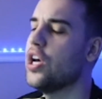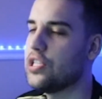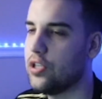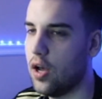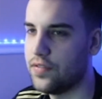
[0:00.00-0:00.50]

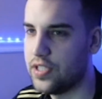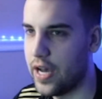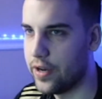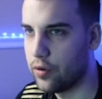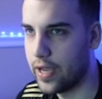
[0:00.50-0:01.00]
just
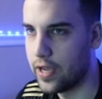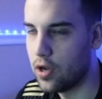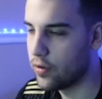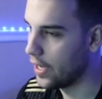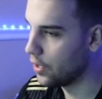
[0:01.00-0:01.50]
offside.
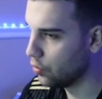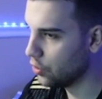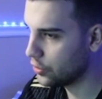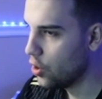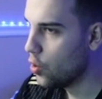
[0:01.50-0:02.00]
Okay, okay.
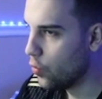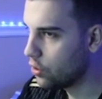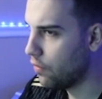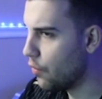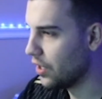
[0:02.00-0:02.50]
We're look,
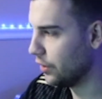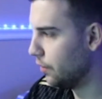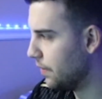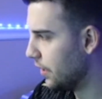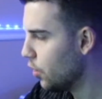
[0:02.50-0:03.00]
we're growing a
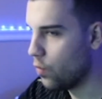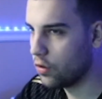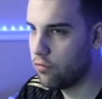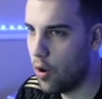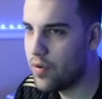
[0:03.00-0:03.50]
little bit.
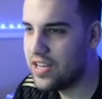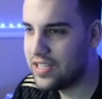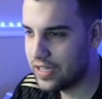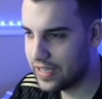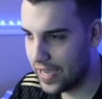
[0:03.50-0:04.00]
We're growing into the